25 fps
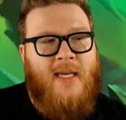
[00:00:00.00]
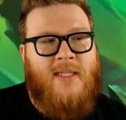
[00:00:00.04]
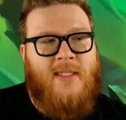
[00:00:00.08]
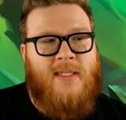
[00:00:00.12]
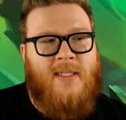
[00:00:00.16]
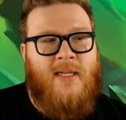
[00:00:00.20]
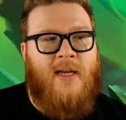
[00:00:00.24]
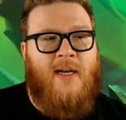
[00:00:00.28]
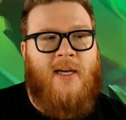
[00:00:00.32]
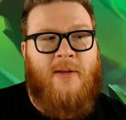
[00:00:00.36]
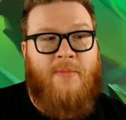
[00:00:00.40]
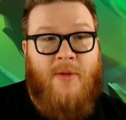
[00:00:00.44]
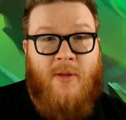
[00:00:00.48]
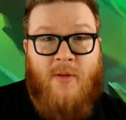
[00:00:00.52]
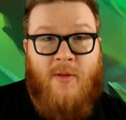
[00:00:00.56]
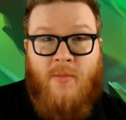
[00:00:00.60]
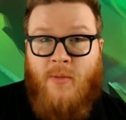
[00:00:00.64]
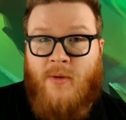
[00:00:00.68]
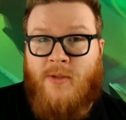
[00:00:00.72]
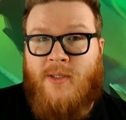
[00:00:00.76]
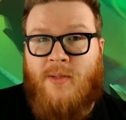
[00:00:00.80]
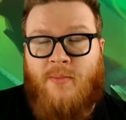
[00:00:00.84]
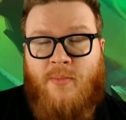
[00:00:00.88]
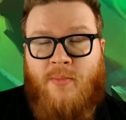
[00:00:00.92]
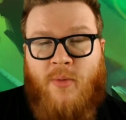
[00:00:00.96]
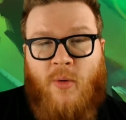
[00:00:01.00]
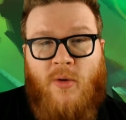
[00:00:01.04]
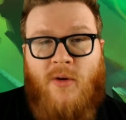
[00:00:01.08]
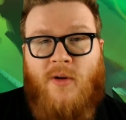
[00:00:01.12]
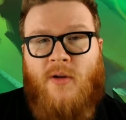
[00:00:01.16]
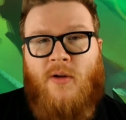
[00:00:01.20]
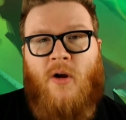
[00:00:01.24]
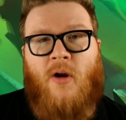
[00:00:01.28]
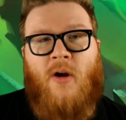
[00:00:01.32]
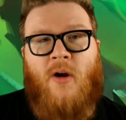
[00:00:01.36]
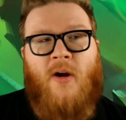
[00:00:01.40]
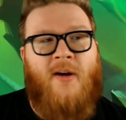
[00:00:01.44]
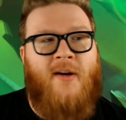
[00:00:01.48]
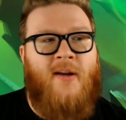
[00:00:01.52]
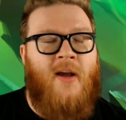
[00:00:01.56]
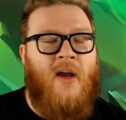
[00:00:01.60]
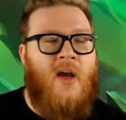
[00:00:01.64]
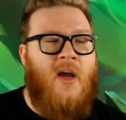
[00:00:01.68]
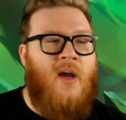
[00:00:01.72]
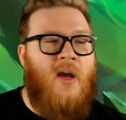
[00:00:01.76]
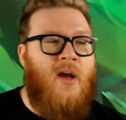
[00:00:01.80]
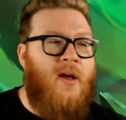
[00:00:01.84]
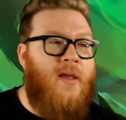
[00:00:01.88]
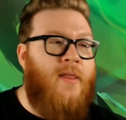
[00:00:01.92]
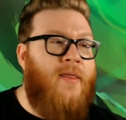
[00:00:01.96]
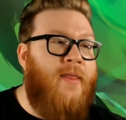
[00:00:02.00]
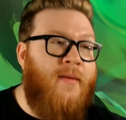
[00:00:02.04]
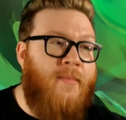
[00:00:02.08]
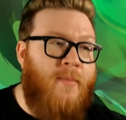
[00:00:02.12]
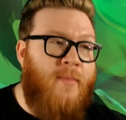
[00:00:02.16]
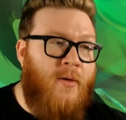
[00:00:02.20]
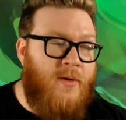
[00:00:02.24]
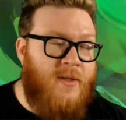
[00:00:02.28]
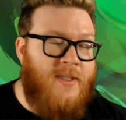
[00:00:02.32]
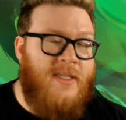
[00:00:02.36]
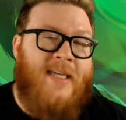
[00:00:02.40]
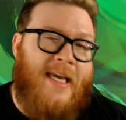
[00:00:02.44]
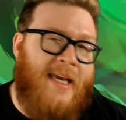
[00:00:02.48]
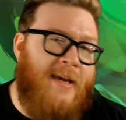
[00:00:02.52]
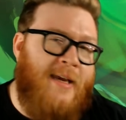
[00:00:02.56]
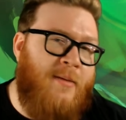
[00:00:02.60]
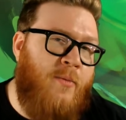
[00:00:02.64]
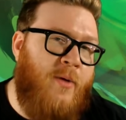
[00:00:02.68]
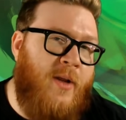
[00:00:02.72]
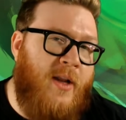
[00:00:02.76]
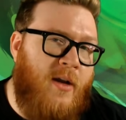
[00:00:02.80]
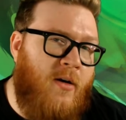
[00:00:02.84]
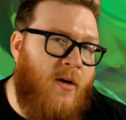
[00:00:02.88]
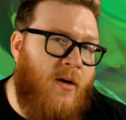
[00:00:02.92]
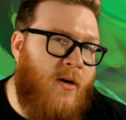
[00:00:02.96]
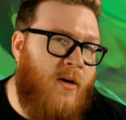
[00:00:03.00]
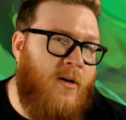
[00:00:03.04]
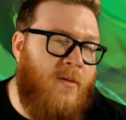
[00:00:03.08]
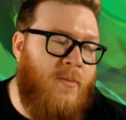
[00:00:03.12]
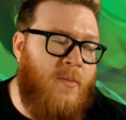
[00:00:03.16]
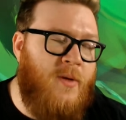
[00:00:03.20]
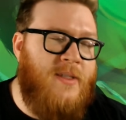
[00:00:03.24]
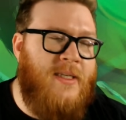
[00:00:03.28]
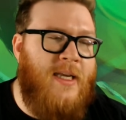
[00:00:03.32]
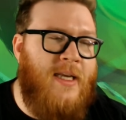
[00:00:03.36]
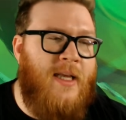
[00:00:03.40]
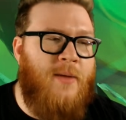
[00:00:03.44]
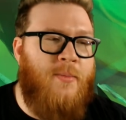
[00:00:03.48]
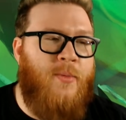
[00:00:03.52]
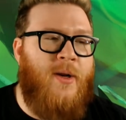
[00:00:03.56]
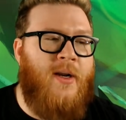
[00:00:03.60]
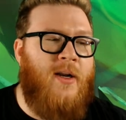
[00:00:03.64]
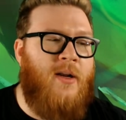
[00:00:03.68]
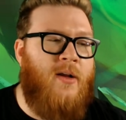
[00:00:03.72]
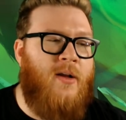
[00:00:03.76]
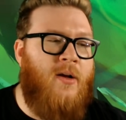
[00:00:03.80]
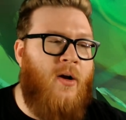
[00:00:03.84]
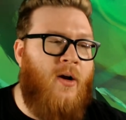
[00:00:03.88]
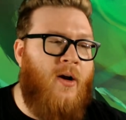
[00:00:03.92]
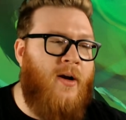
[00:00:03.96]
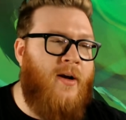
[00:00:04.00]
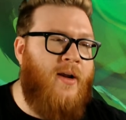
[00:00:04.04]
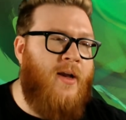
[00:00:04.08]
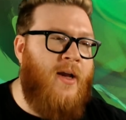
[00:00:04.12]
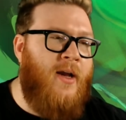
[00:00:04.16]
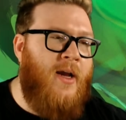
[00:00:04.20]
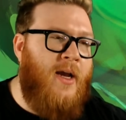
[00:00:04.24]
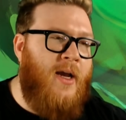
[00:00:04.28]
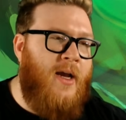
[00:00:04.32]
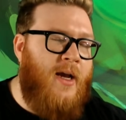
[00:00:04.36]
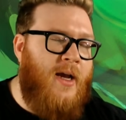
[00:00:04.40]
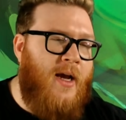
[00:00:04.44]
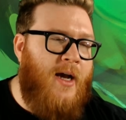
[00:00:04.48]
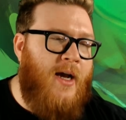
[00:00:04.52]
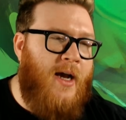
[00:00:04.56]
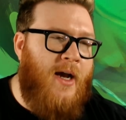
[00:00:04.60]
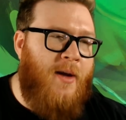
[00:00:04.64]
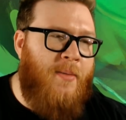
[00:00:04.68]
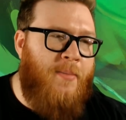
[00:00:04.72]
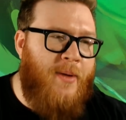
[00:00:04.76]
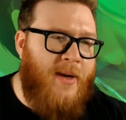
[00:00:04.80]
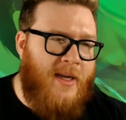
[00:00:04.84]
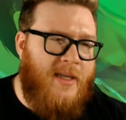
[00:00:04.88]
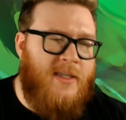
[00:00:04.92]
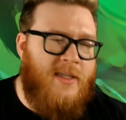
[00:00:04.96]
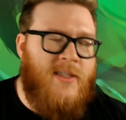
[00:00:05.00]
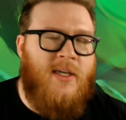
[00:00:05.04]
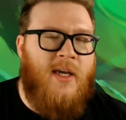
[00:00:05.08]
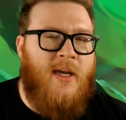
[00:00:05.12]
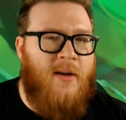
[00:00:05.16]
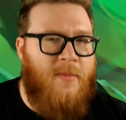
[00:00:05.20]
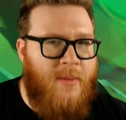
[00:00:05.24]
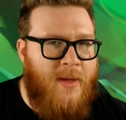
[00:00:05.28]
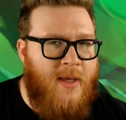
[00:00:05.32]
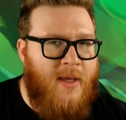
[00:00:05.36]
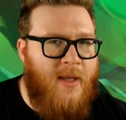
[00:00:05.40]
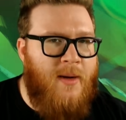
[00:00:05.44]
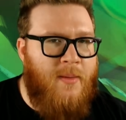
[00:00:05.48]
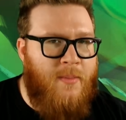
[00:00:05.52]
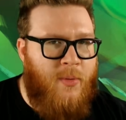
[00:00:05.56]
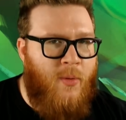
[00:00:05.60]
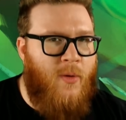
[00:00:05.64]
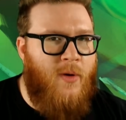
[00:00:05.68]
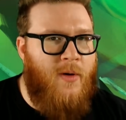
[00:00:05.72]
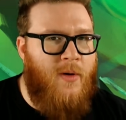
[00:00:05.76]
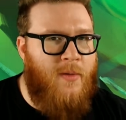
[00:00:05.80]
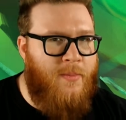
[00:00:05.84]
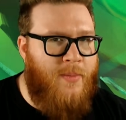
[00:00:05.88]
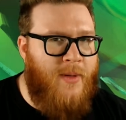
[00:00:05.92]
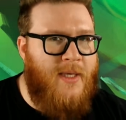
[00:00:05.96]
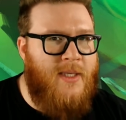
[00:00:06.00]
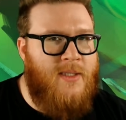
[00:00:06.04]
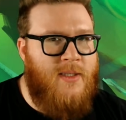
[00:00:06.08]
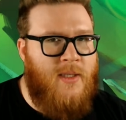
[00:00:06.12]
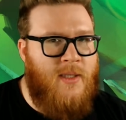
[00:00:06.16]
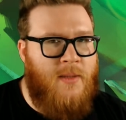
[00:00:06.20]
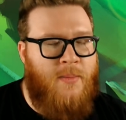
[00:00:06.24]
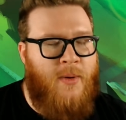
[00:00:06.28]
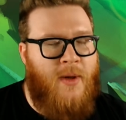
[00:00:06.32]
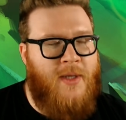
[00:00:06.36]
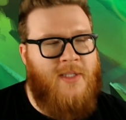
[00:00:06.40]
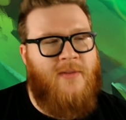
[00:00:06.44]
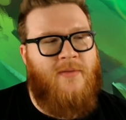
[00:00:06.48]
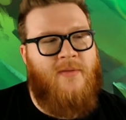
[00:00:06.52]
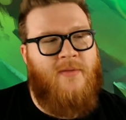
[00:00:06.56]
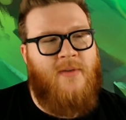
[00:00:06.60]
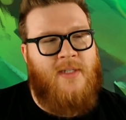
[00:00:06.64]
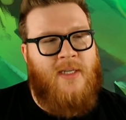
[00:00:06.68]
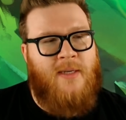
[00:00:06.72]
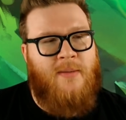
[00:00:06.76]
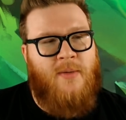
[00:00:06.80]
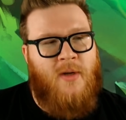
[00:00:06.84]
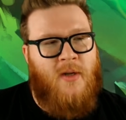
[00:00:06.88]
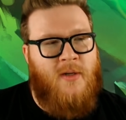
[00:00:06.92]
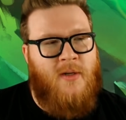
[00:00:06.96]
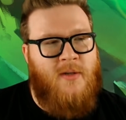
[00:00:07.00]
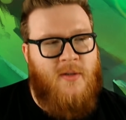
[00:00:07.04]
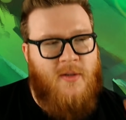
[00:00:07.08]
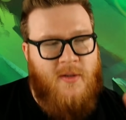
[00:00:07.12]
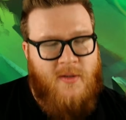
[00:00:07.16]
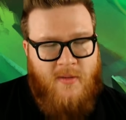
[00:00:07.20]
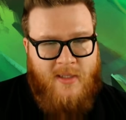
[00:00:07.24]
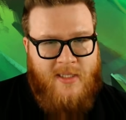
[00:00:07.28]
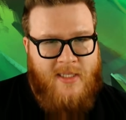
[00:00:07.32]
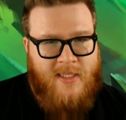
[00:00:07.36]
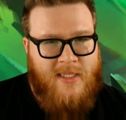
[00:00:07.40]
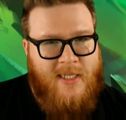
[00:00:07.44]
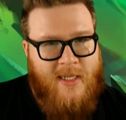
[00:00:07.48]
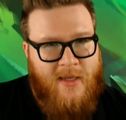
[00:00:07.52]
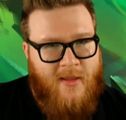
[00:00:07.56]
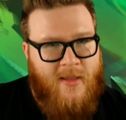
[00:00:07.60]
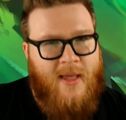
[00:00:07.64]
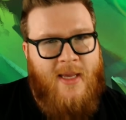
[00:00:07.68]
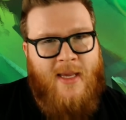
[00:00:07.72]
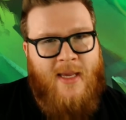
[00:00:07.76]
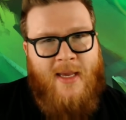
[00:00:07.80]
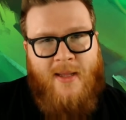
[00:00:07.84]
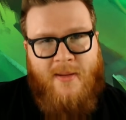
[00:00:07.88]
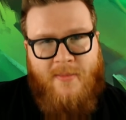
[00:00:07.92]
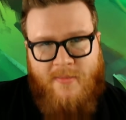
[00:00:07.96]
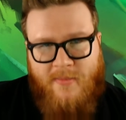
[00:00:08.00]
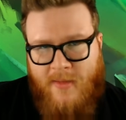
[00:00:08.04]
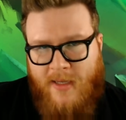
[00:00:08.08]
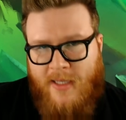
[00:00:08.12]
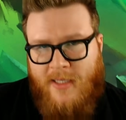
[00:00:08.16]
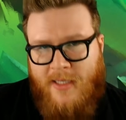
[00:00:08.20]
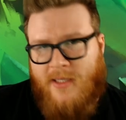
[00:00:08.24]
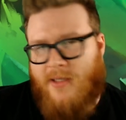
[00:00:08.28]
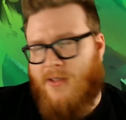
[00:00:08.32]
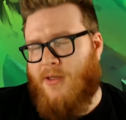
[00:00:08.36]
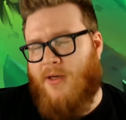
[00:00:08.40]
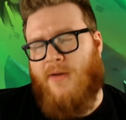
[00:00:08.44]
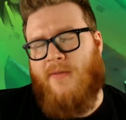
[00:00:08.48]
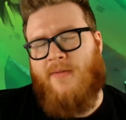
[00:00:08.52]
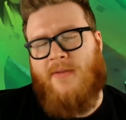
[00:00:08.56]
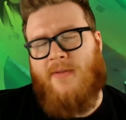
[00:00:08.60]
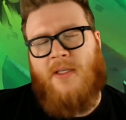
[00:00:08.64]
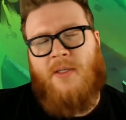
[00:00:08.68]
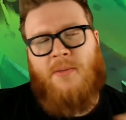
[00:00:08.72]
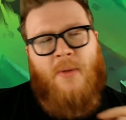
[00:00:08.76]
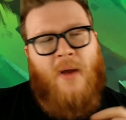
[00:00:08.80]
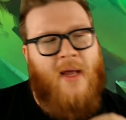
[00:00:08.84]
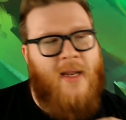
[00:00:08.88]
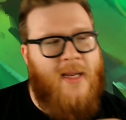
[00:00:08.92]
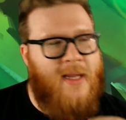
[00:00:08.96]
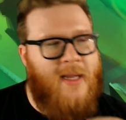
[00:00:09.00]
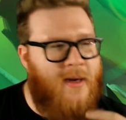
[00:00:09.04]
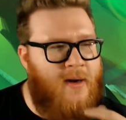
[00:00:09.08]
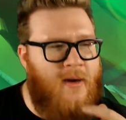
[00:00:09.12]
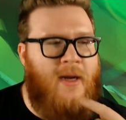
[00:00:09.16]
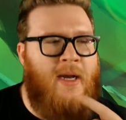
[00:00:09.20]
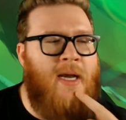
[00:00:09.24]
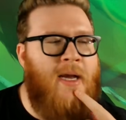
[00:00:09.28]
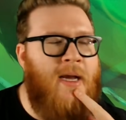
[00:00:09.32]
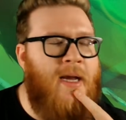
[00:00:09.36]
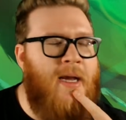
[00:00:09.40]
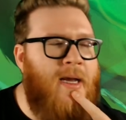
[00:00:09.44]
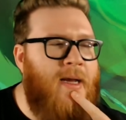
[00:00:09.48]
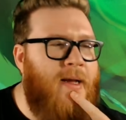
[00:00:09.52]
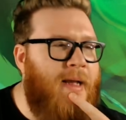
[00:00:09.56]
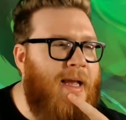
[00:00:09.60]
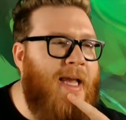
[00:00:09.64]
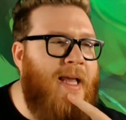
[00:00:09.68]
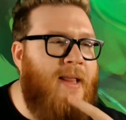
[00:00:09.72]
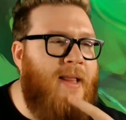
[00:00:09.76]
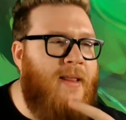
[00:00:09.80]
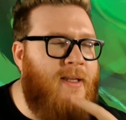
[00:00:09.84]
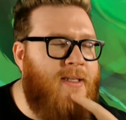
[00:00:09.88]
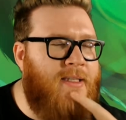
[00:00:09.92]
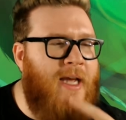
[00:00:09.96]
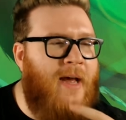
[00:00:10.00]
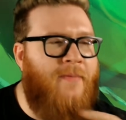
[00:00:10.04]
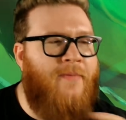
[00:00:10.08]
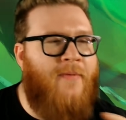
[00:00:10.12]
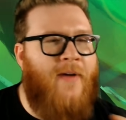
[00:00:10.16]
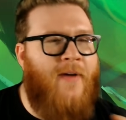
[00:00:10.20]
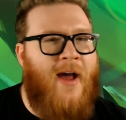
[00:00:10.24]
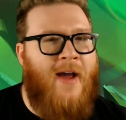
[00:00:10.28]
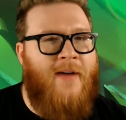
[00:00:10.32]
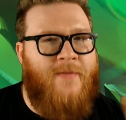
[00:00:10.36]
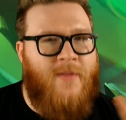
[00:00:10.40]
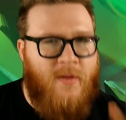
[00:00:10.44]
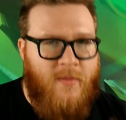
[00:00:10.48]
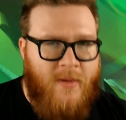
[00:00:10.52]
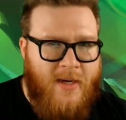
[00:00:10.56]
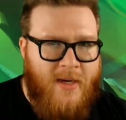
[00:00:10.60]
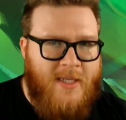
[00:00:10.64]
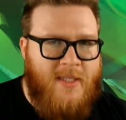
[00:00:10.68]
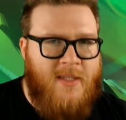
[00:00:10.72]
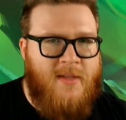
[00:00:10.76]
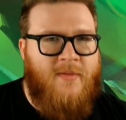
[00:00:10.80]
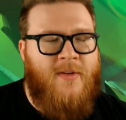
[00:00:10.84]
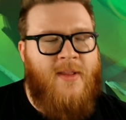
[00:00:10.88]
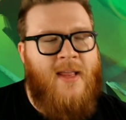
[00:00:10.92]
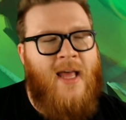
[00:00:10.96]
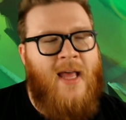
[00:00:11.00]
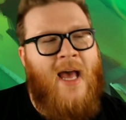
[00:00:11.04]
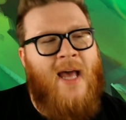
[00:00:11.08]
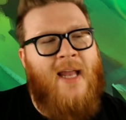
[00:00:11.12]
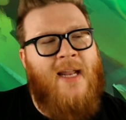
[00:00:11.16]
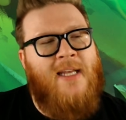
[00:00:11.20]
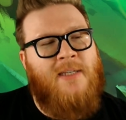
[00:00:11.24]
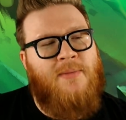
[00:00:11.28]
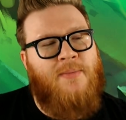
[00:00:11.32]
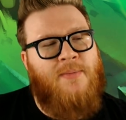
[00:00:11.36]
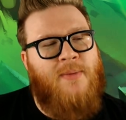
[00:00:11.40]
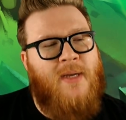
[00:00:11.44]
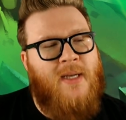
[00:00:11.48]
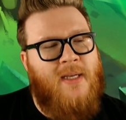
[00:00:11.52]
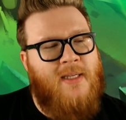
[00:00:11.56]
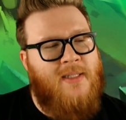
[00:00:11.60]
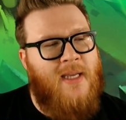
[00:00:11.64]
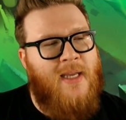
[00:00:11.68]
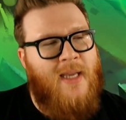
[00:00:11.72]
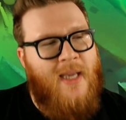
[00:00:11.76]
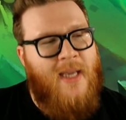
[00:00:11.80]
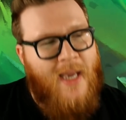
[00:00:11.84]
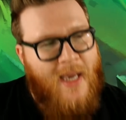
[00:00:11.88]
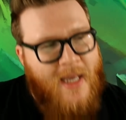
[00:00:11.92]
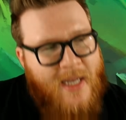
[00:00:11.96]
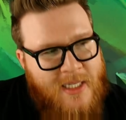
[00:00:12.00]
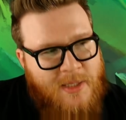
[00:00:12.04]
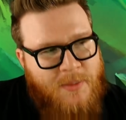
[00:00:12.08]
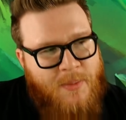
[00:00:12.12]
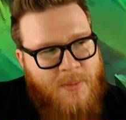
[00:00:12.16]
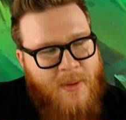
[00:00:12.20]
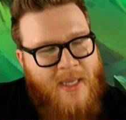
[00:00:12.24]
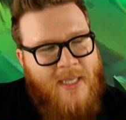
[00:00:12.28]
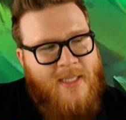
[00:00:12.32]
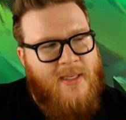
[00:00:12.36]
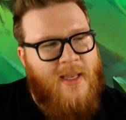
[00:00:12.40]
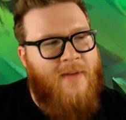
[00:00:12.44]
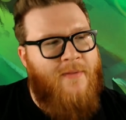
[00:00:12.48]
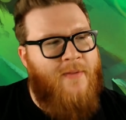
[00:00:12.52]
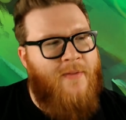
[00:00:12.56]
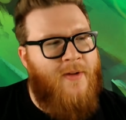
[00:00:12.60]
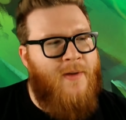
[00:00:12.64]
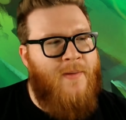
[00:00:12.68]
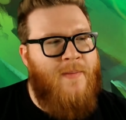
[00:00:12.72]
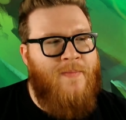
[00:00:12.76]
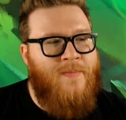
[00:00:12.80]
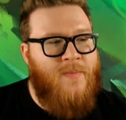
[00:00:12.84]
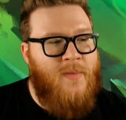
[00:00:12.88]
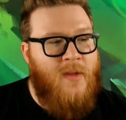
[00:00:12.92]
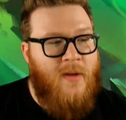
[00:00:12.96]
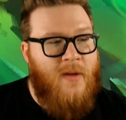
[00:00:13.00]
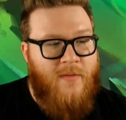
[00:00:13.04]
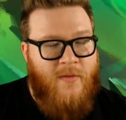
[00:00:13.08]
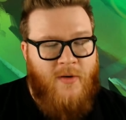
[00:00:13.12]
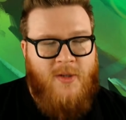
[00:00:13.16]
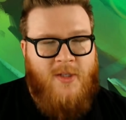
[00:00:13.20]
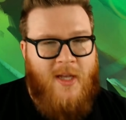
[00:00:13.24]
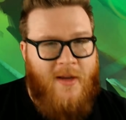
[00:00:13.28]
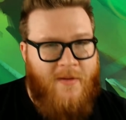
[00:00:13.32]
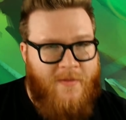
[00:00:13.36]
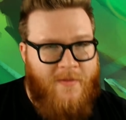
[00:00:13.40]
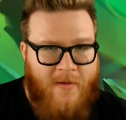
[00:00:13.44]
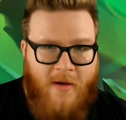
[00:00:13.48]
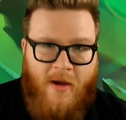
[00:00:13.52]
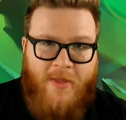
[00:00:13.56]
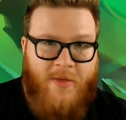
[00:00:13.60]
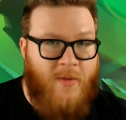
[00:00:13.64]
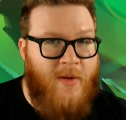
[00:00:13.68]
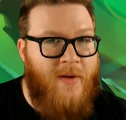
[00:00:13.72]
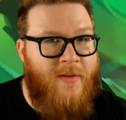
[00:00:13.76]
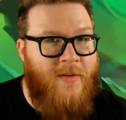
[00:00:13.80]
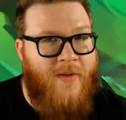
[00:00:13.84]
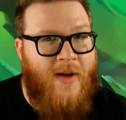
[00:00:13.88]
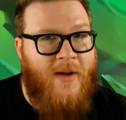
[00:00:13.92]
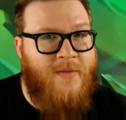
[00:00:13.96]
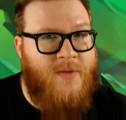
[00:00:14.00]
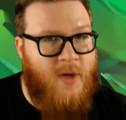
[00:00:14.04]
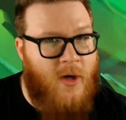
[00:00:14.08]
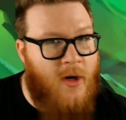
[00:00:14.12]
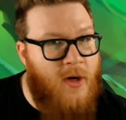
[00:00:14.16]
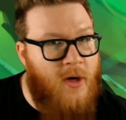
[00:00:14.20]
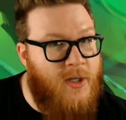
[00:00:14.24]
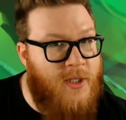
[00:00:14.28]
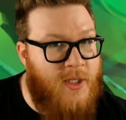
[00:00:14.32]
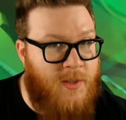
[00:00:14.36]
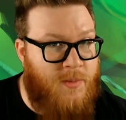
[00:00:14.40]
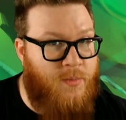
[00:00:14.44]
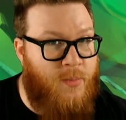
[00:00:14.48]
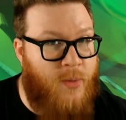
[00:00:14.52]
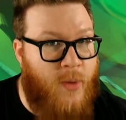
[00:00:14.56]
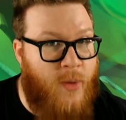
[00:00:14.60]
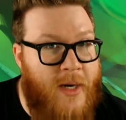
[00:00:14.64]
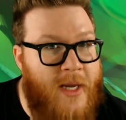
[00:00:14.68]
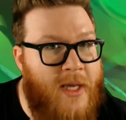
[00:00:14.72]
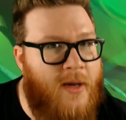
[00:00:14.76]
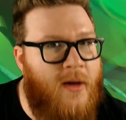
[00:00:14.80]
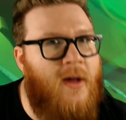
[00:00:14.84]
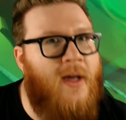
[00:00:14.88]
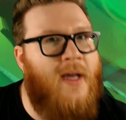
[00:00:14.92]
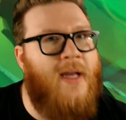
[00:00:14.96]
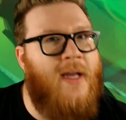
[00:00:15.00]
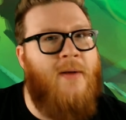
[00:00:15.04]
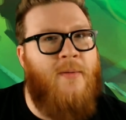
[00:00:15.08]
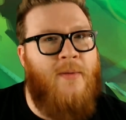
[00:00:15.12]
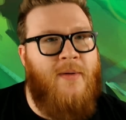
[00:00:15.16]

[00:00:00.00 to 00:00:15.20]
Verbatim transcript: It's not going to be the most important card, the most game winning card, or most celebrated card, uh, but it's going to be an important piece of the puzzle for Demon Hunter. So I still think it, it deserves a spot here in the top five. The reason for that is because at its base level, first off, a 3 5 charge is pretty good.